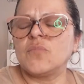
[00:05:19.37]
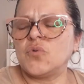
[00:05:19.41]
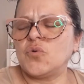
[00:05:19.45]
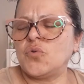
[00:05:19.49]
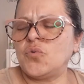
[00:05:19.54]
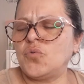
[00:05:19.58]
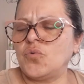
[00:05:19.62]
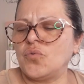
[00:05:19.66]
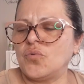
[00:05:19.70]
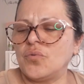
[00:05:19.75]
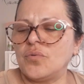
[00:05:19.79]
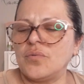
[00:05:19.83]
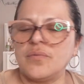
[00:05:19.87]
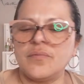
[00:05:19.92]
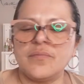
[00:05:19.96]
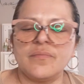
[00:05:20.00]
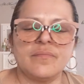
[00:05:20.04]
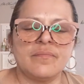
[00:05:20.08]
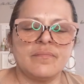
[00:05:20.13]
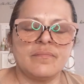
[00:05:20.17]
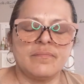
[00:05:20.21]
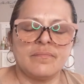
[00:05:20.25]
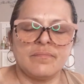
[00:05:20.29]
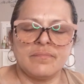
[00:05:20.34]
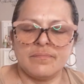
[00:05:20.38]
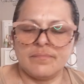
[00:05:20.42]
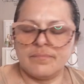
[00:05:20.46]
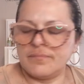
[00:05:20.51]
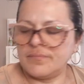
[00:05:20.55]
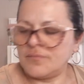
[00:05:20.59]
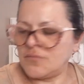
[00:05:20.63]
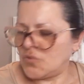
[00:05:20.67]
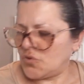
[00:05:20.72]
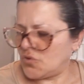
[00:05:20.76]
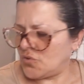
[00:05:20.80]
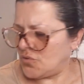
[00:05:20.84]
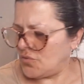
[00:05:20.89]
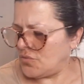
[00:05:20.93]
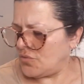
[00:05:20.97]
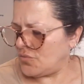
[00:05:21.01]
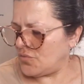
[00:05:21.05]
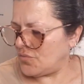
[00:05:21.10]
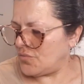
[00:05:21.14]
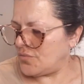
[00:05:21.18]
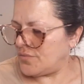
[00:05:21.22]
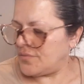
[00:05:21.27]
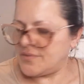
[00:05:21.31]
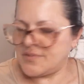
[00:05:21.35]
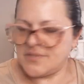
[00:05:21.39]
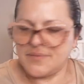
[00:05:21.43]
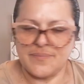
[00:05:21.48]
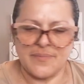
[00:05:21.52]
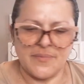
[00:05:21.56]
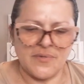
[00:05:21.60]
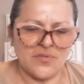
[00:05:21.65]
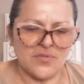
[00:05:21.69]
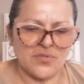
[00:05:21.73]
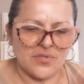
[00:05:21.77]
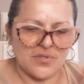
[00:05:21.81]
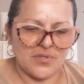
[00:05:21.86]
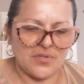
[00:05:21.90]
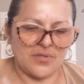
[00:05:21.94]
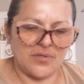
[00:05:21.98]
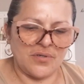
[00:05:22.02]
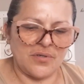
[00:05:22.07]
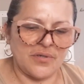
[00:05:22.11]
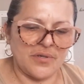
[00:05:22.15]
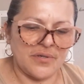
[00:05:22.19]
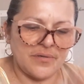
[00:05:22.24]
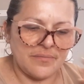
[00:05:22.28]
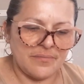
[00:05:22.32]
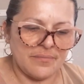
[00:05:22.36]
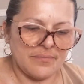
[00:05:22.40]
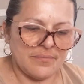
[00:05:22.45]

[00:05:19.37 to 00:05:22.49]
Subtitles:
Oh, oh, smells good.